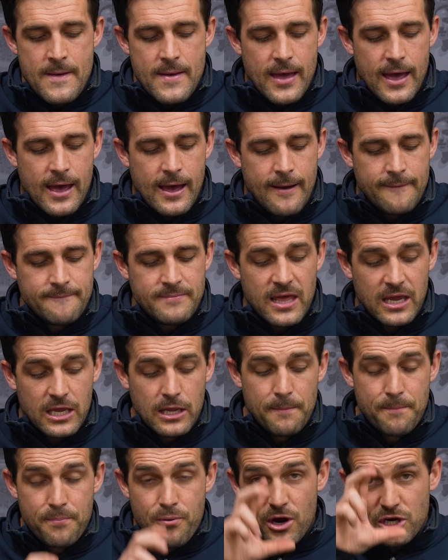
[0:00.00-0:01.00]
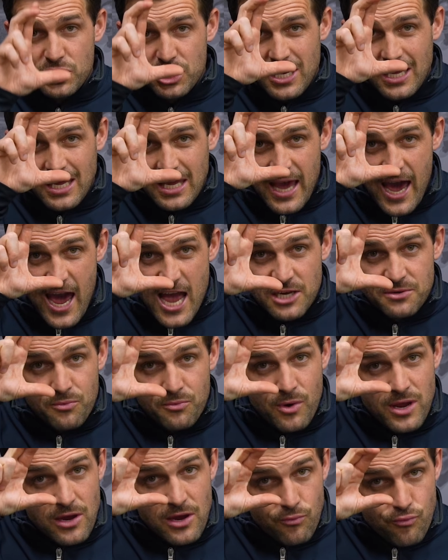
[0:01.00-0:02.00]
that compression engagement
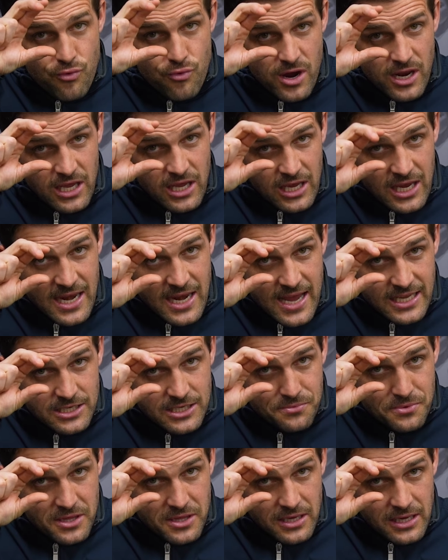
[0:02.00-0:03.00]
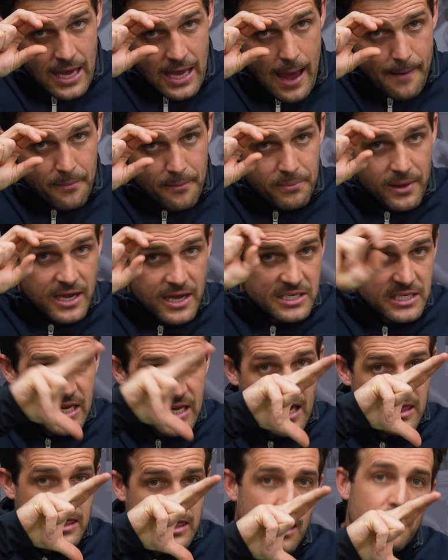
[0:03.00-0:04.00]
where you're really connecting with the carbon plate to
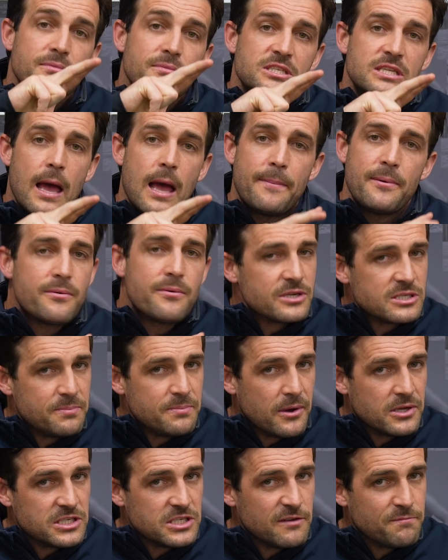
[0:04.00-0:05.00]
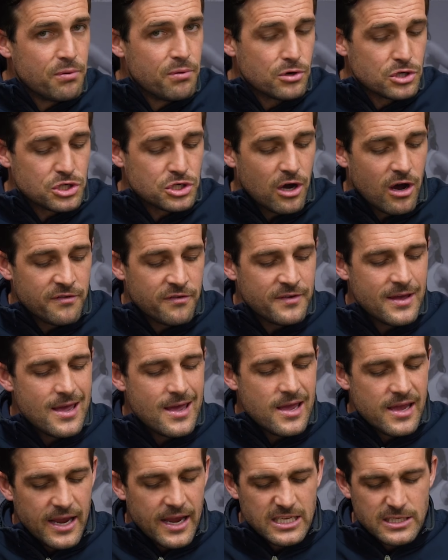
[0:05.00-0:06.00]
get that snappy, responsive push off.
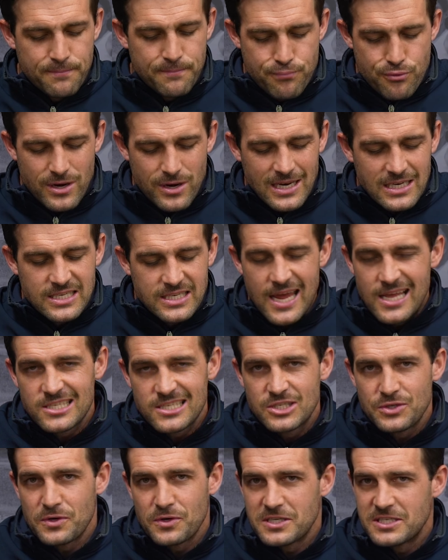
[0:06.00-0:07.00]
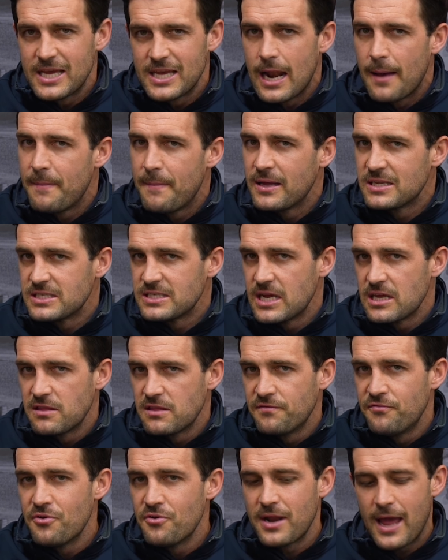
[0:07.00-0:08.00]
It's a pretty dense sort of setup underneath
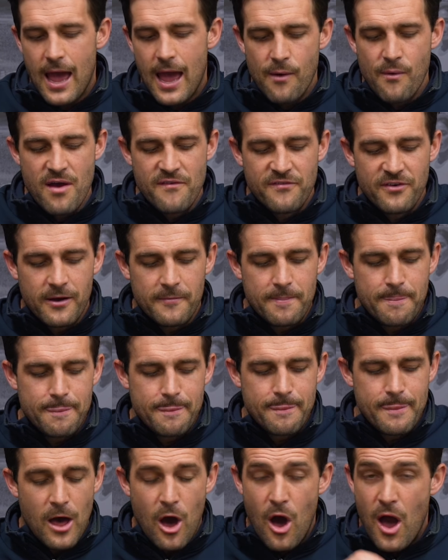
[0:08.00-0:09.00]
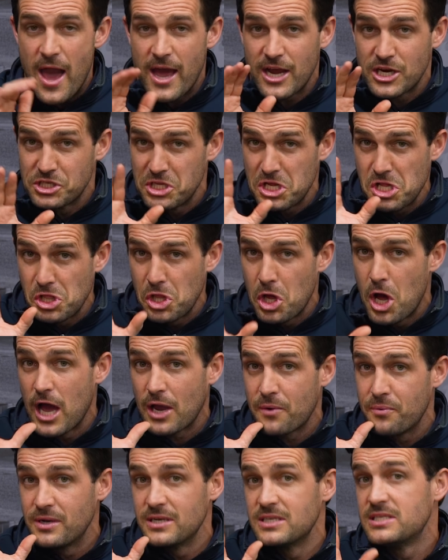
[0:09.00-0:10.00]
the foot. However, I actually
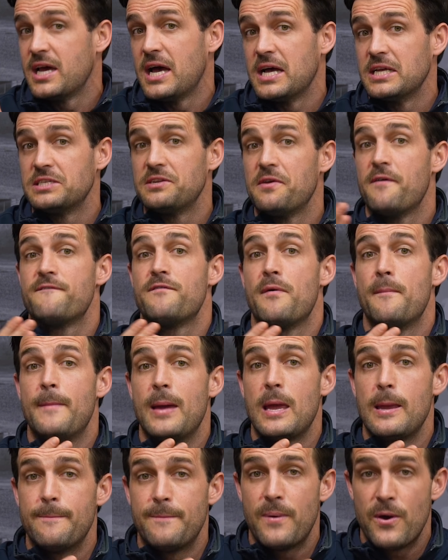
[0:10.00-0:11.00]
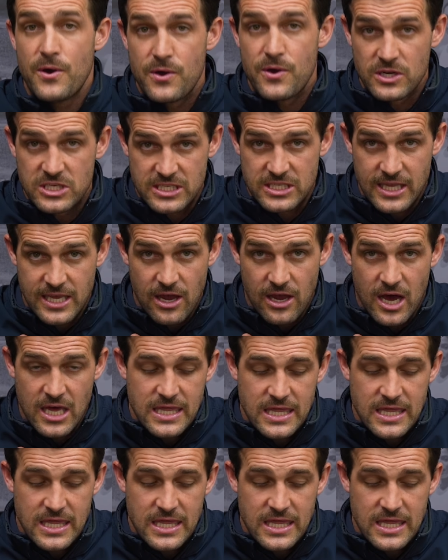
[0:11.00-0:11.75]
like what it does for me personally. I